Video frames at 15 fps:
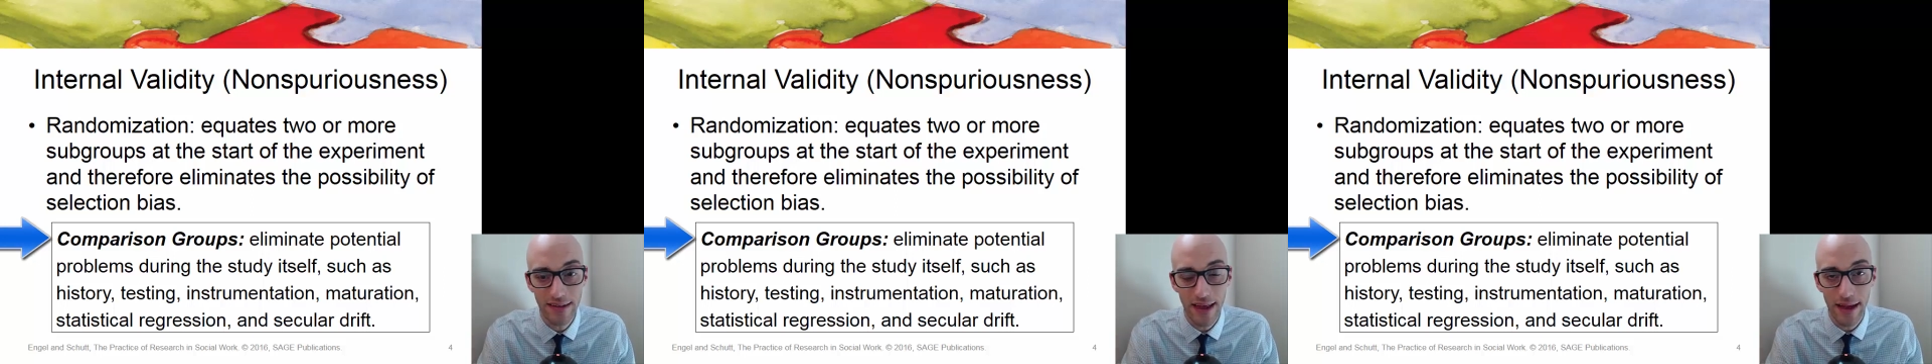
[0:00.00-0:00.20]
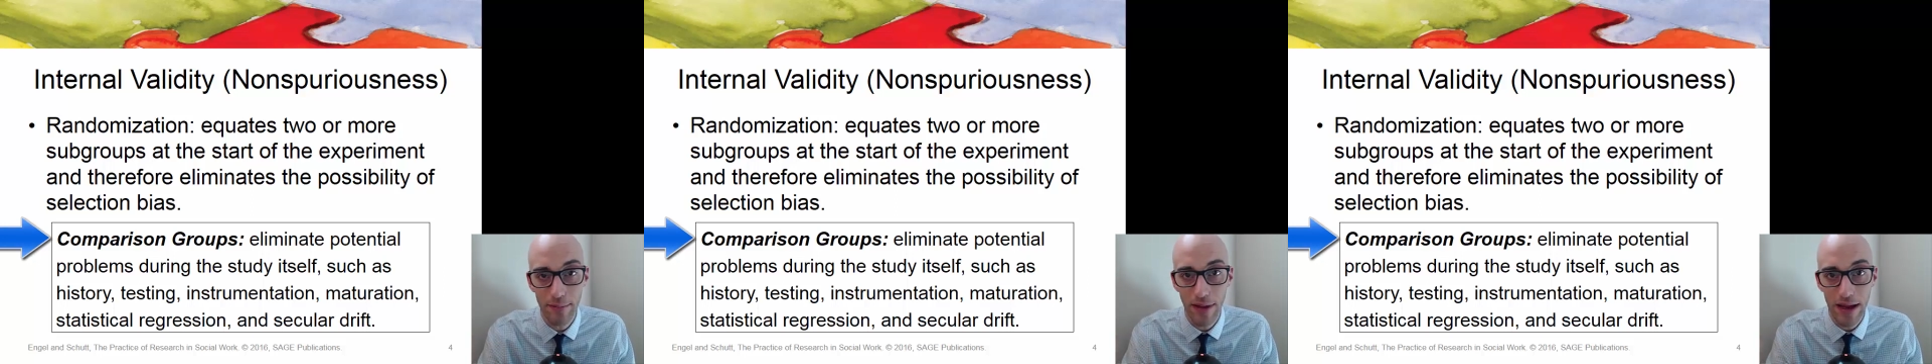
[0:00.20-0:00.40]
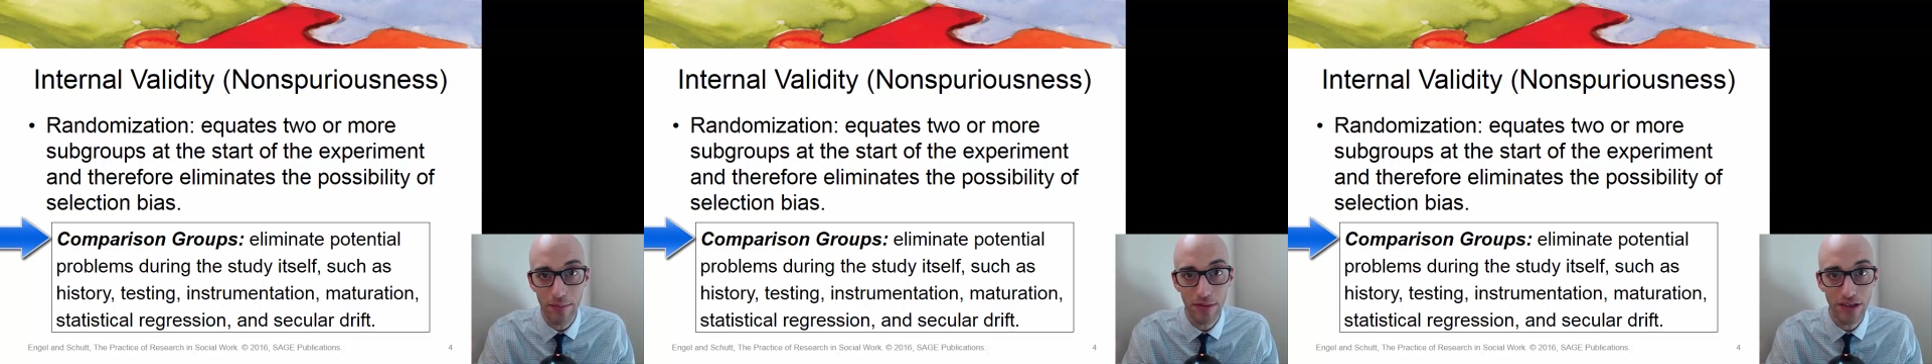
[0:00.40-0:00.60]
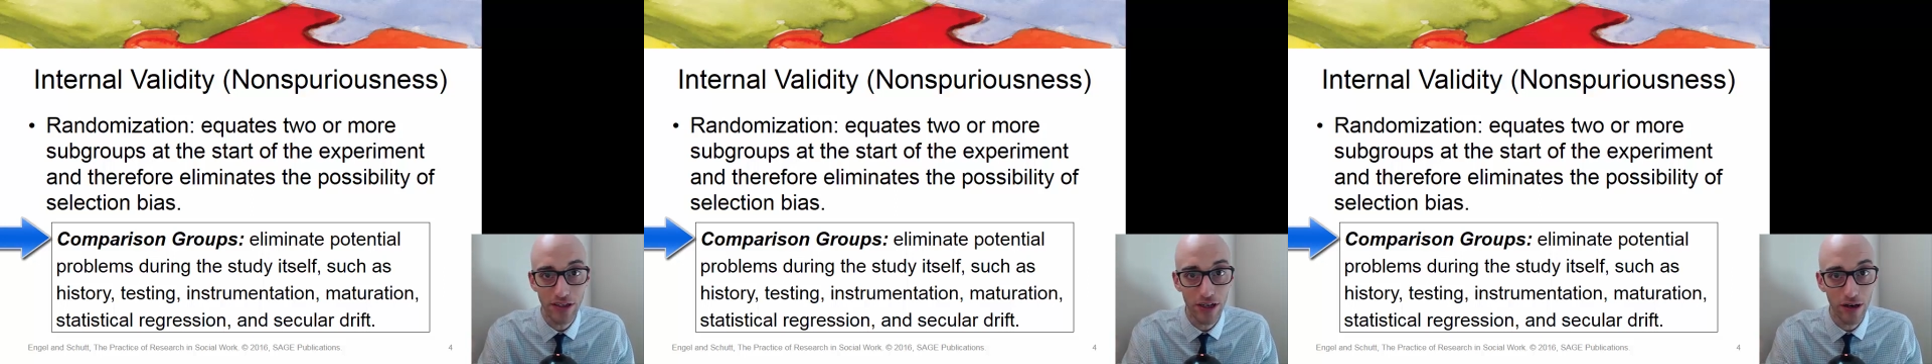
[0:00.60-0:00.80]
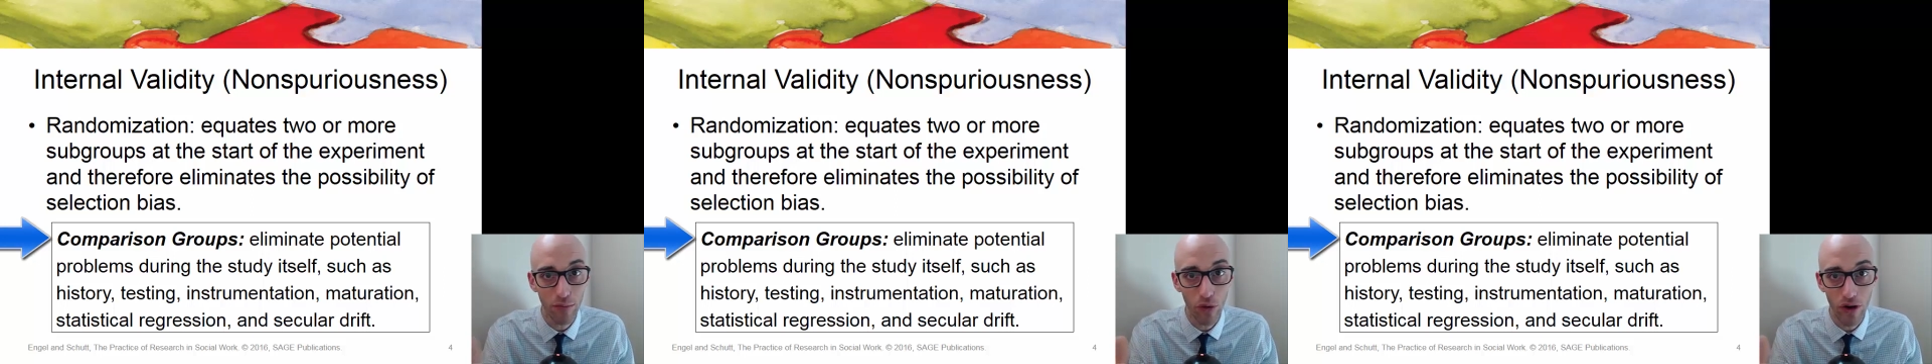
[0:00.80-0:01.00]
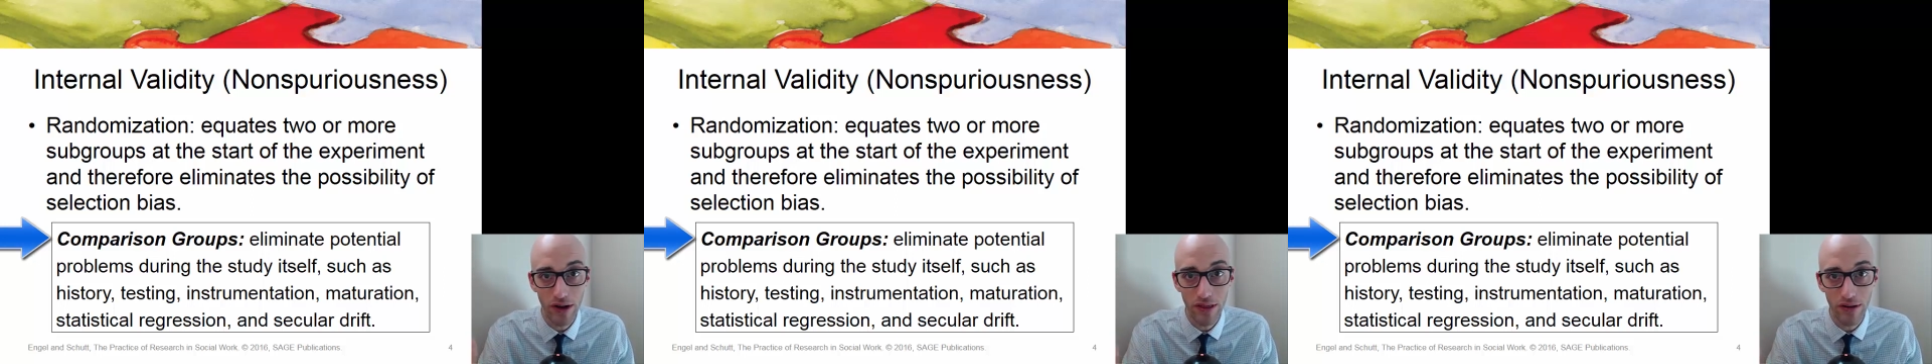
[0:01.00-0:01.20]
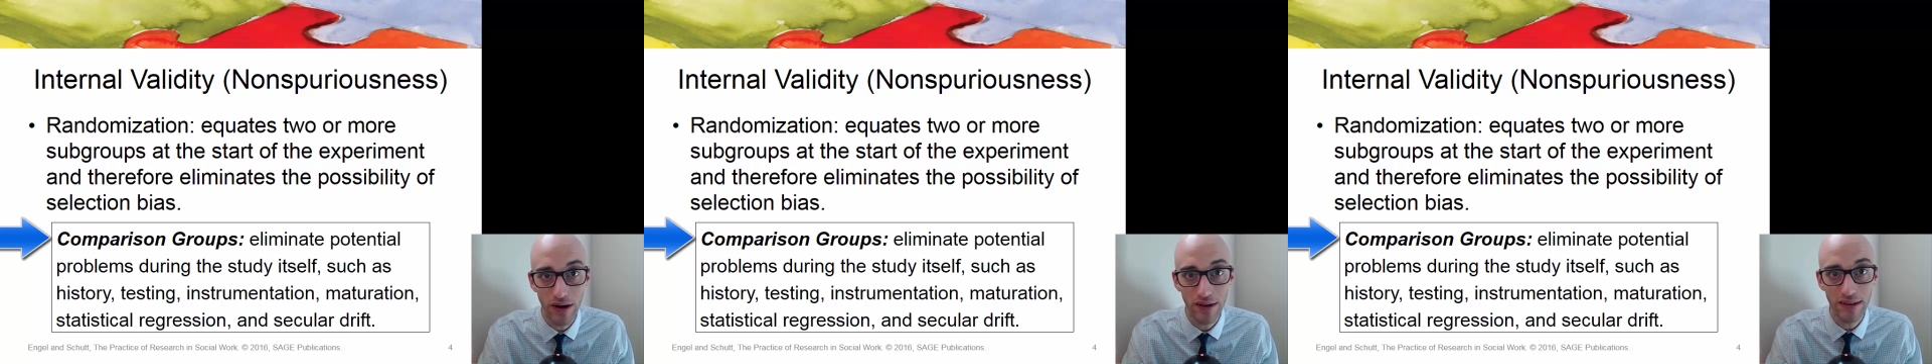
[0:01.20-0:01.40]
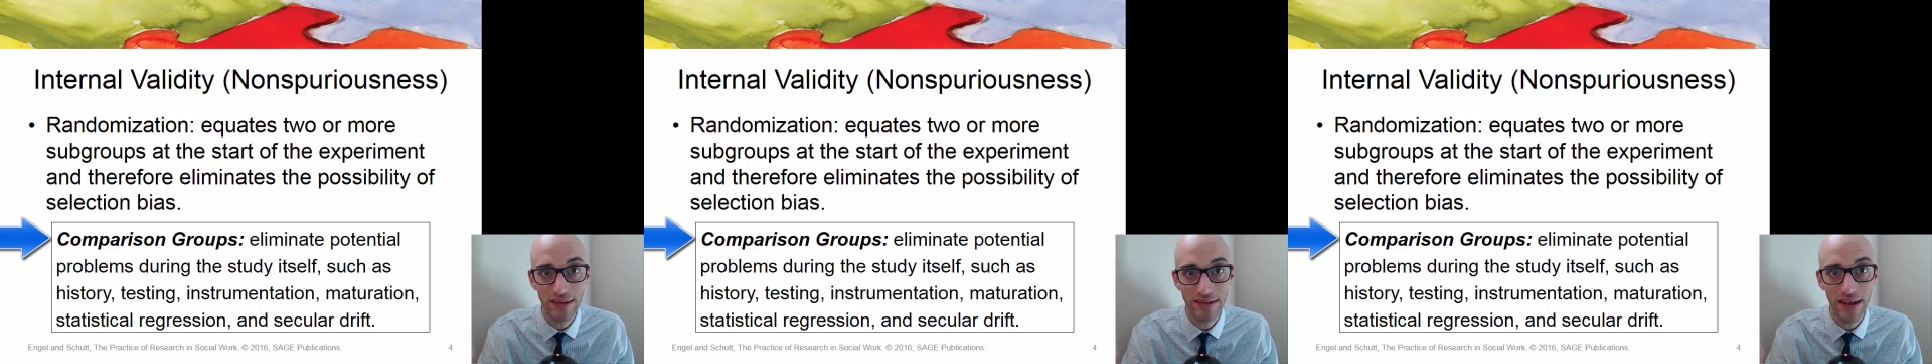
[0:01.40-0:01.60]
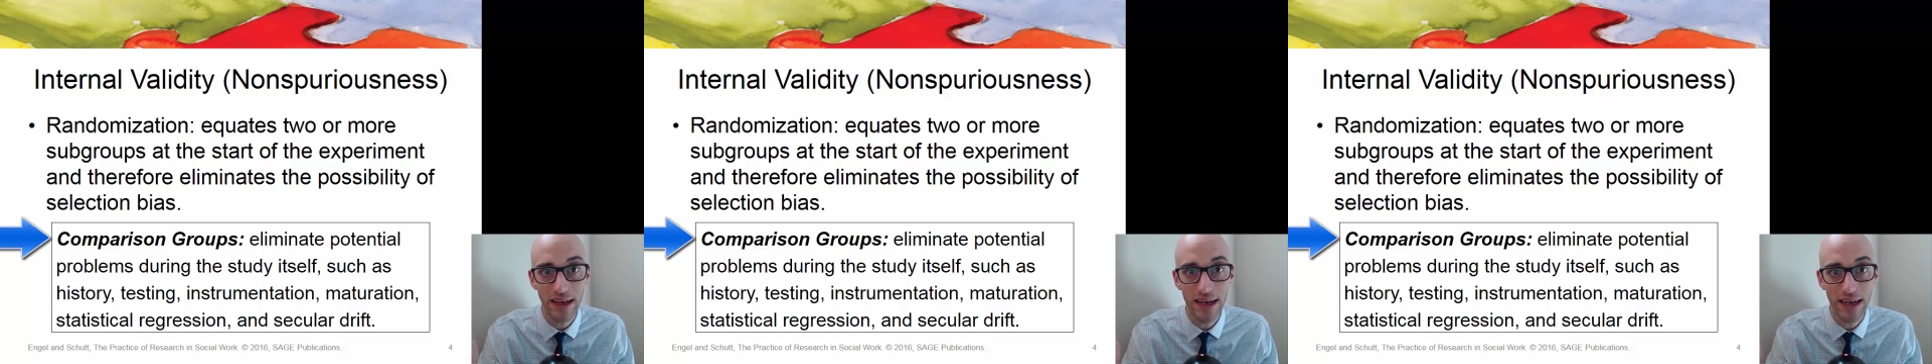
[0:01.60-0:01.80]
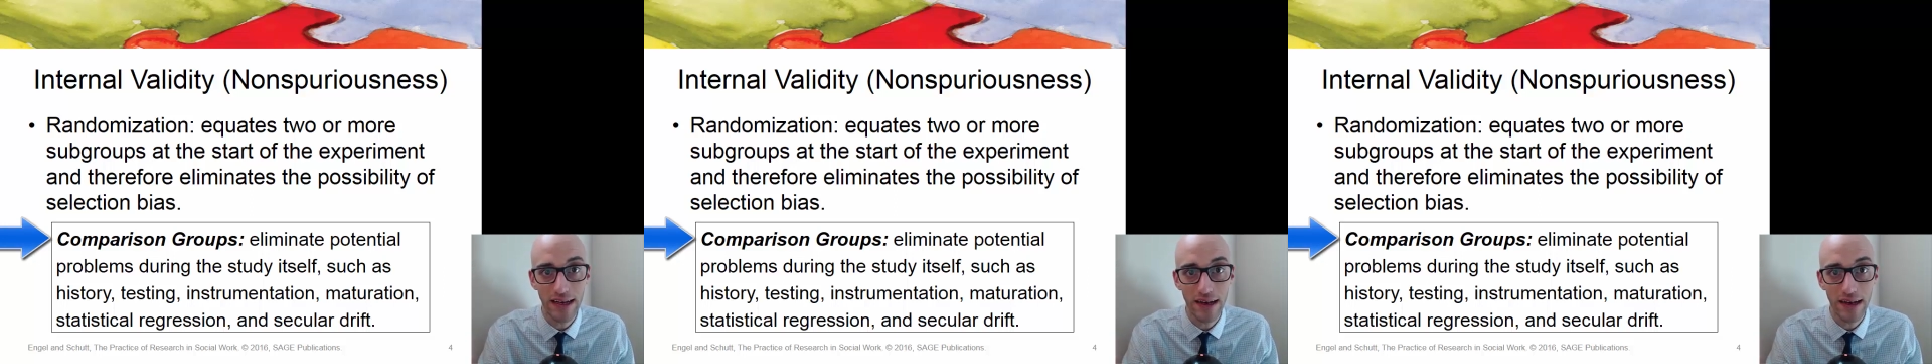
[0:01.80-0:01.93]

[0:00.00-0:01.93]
they might mature more throughout the study.